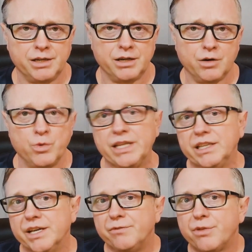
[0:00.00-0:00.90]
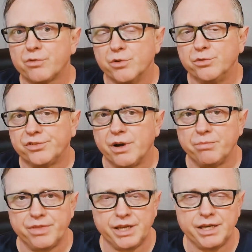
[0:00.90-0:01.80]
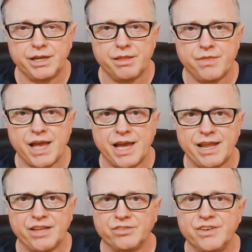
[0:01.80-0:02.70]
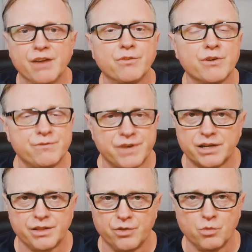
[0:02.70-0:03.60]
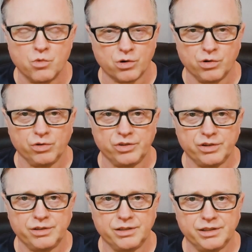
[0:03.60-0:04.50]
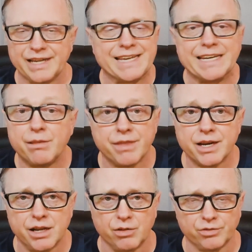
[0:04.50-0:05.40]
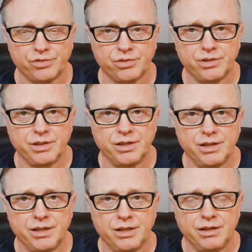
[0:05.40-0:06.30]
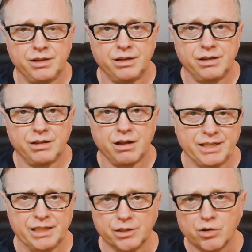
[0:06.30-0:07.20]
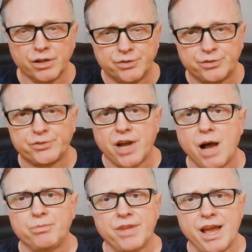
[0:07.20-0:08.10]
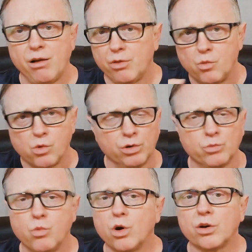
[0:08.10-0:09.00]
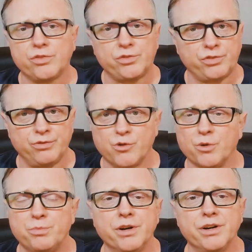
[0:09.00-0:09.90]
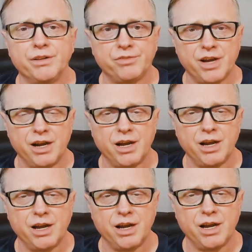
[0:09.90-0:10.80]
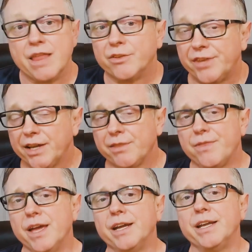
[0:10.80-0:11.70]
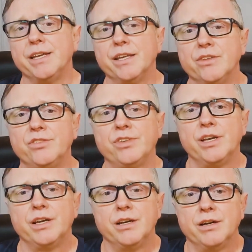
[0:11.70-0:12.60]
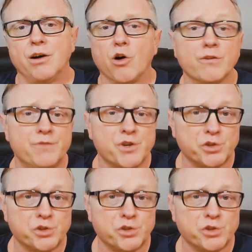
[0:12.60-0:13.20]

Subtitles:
We lived through something that has never affected the world like anything else. It literally stopped how the world works for a period of time. The second thing is artificial